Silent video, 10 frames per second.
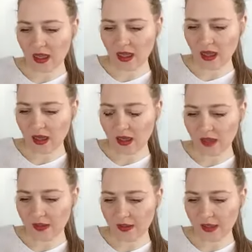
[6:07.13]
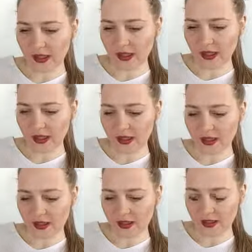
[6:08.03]

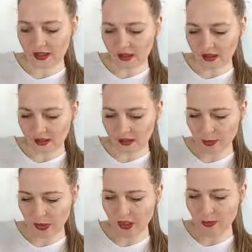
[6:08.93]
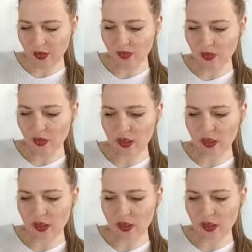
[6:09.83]
and the payment,